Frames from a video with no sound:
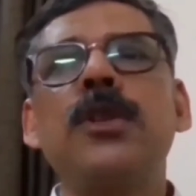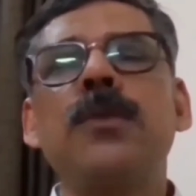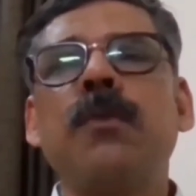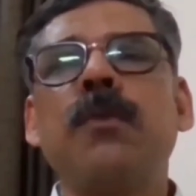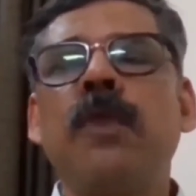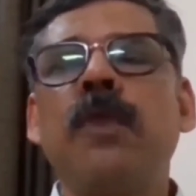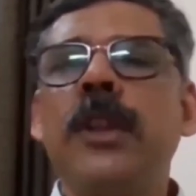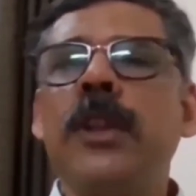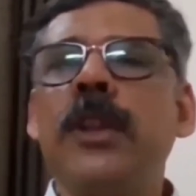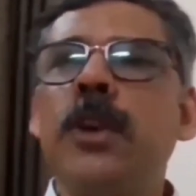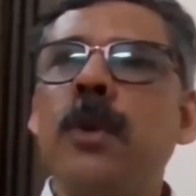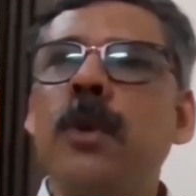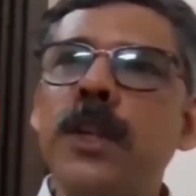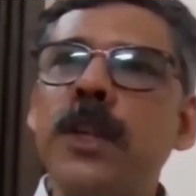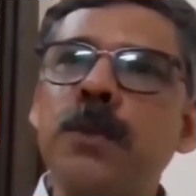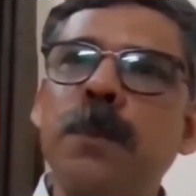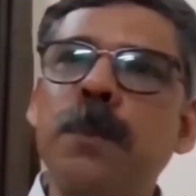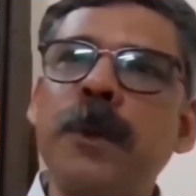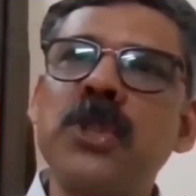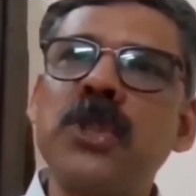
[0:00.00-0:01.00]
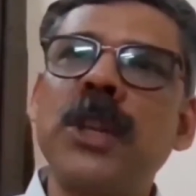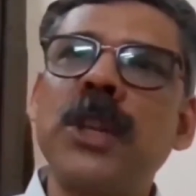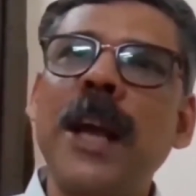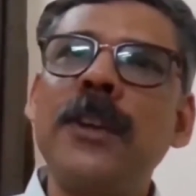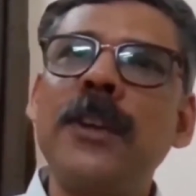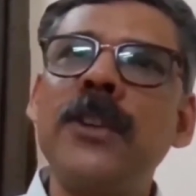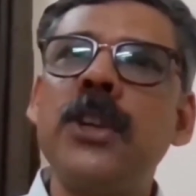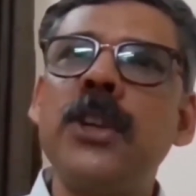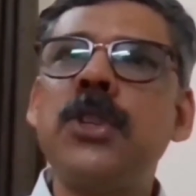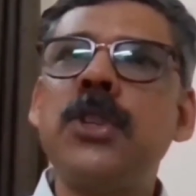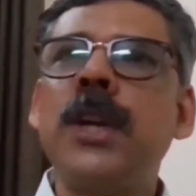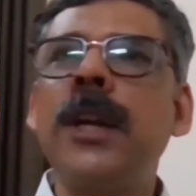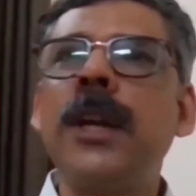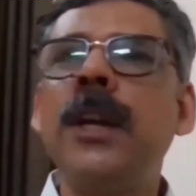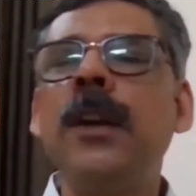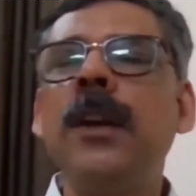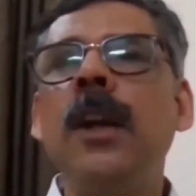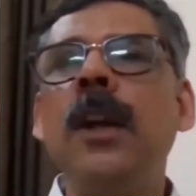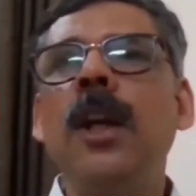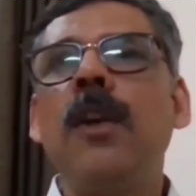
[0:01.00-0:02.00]
with your
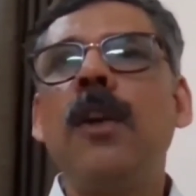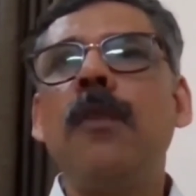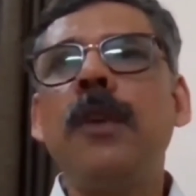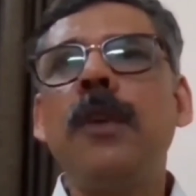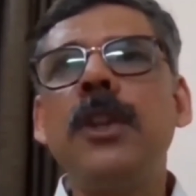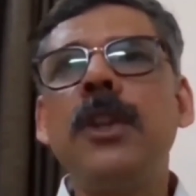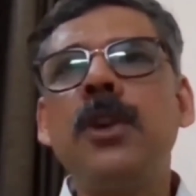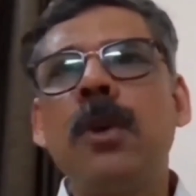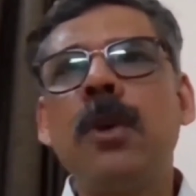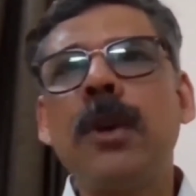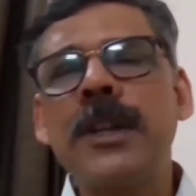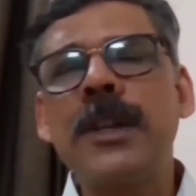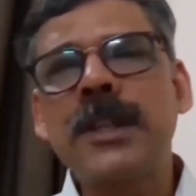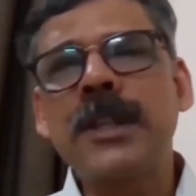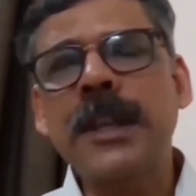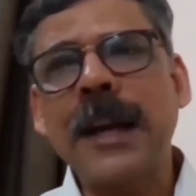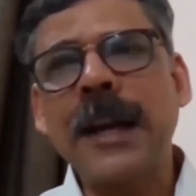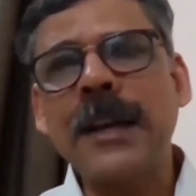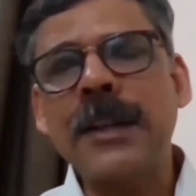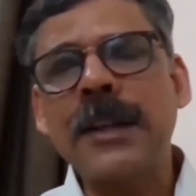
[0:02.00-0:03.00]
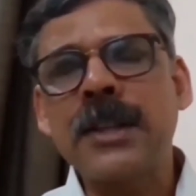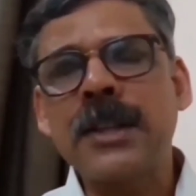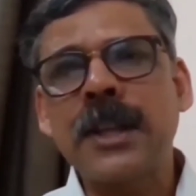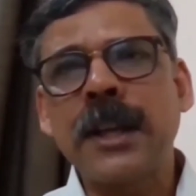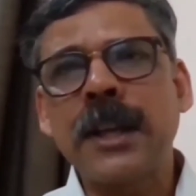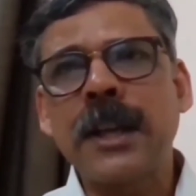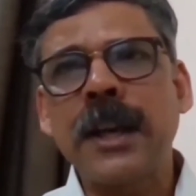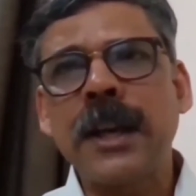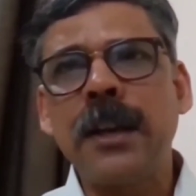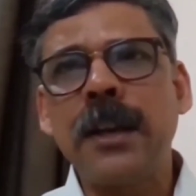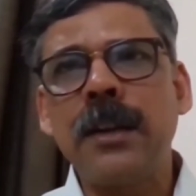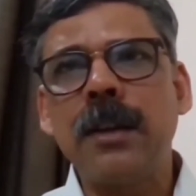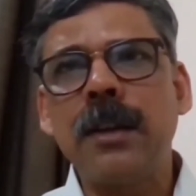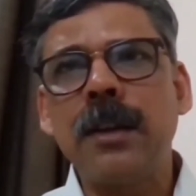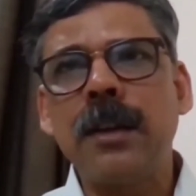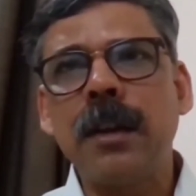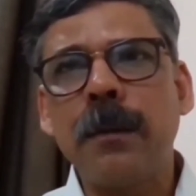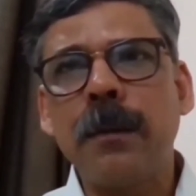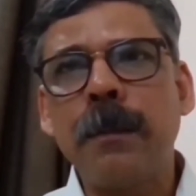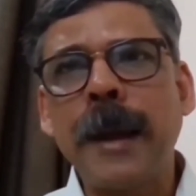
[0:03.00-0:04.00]
specialization, with your statistical
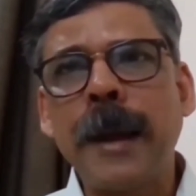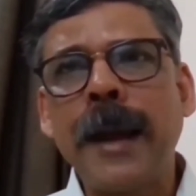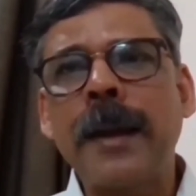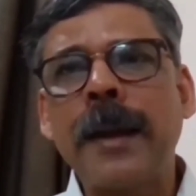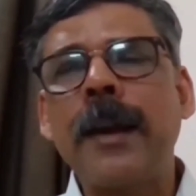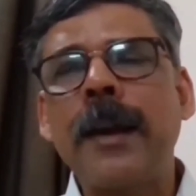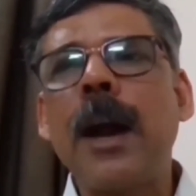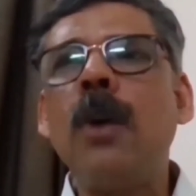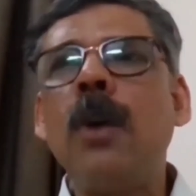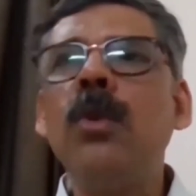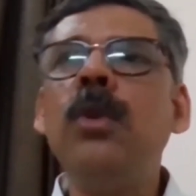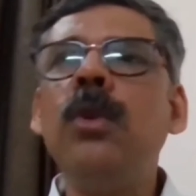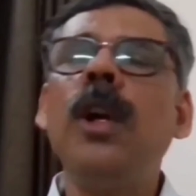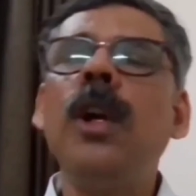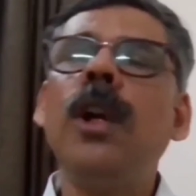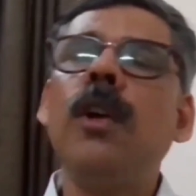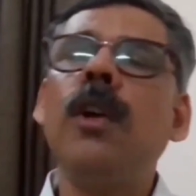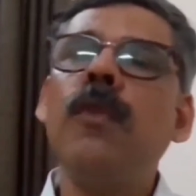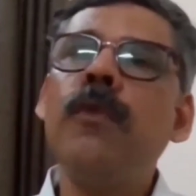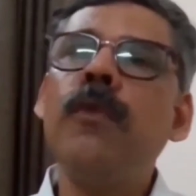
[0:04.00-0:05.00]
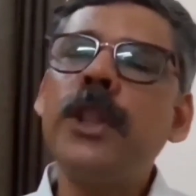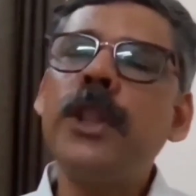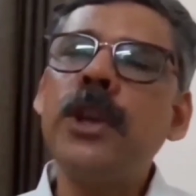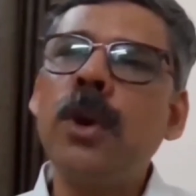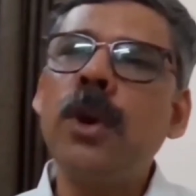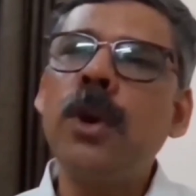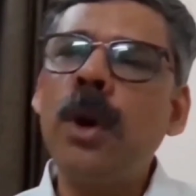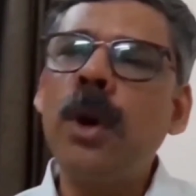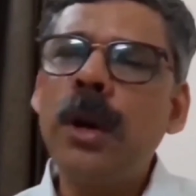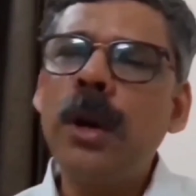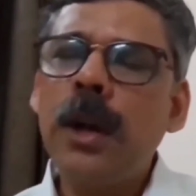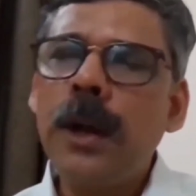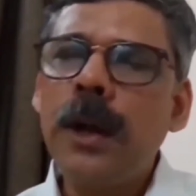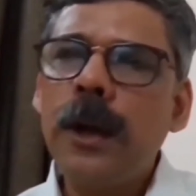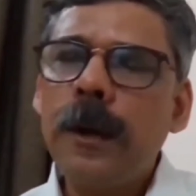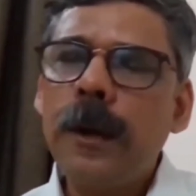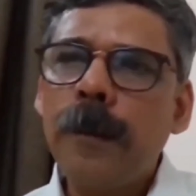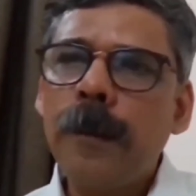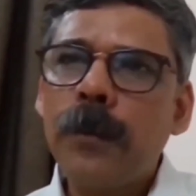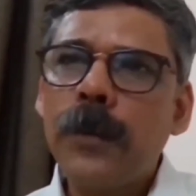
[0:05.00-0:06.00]
background, with your
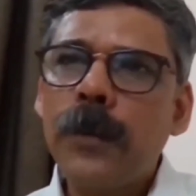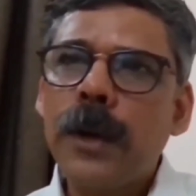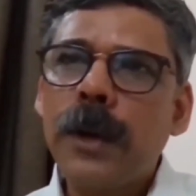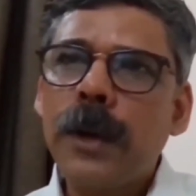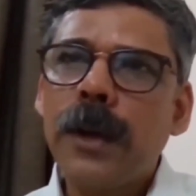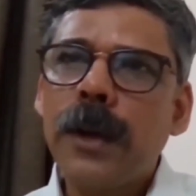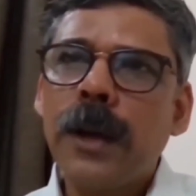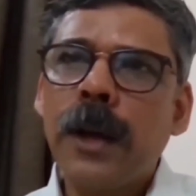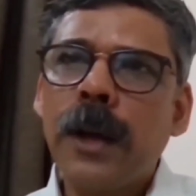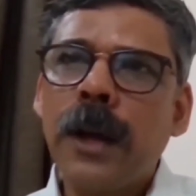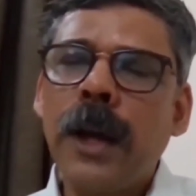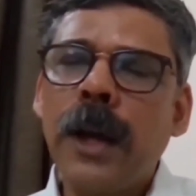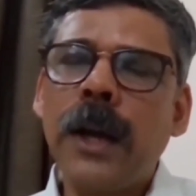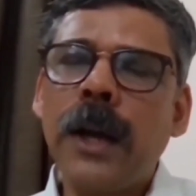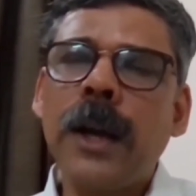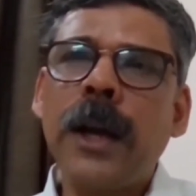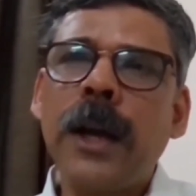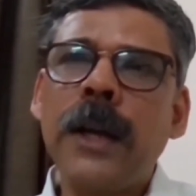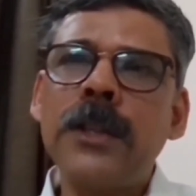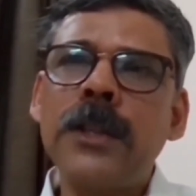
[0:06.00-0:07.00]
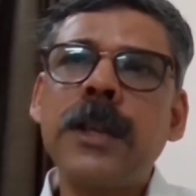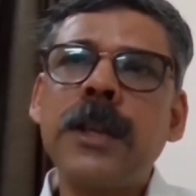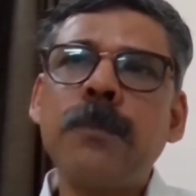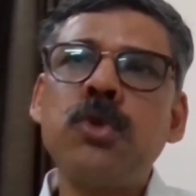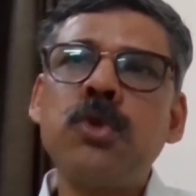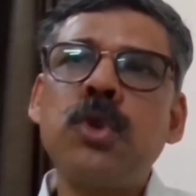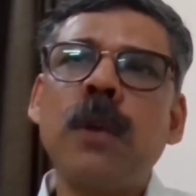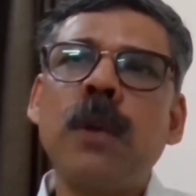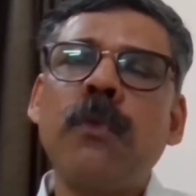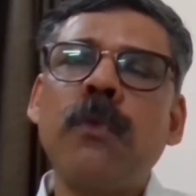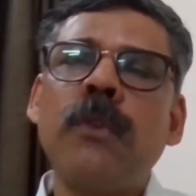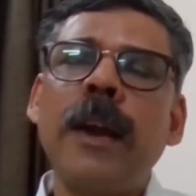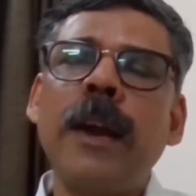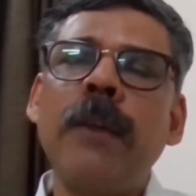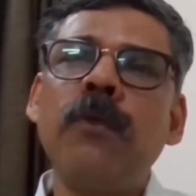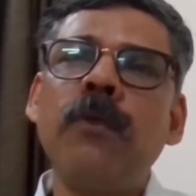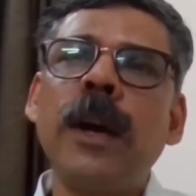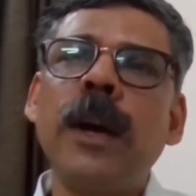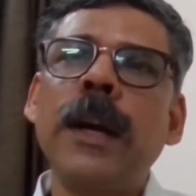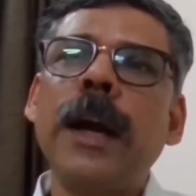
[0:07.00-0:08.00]
conceptual
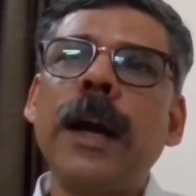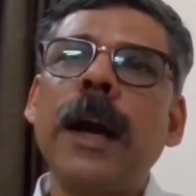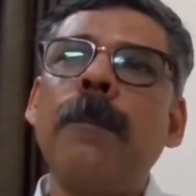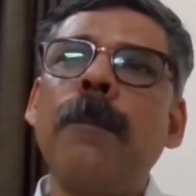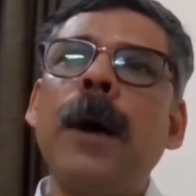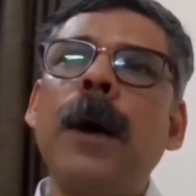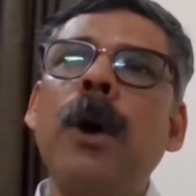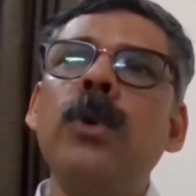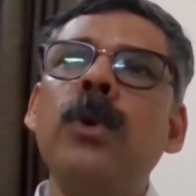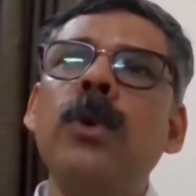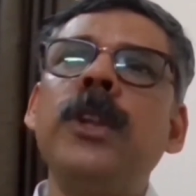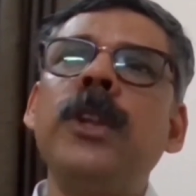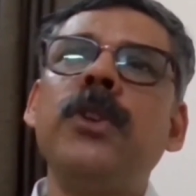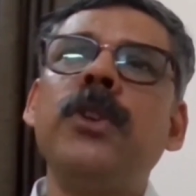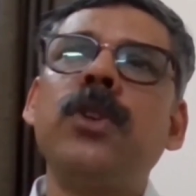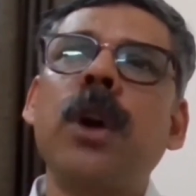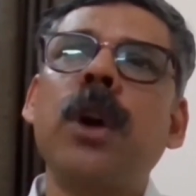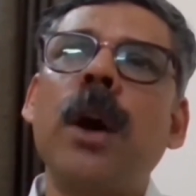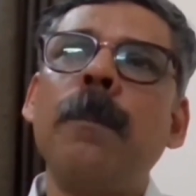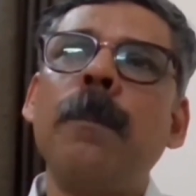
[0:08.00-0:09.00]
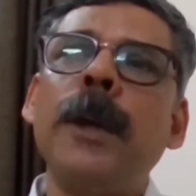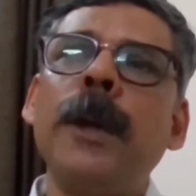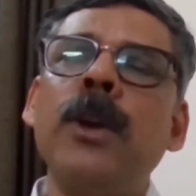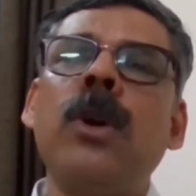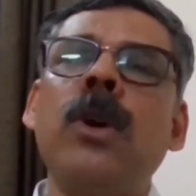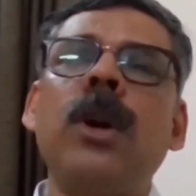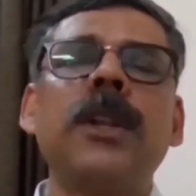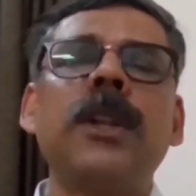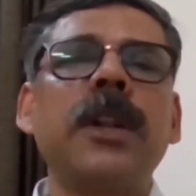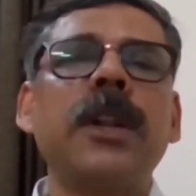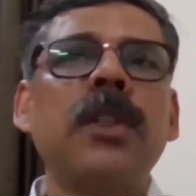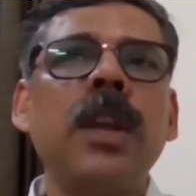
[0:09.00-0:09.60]
framework about the topic or the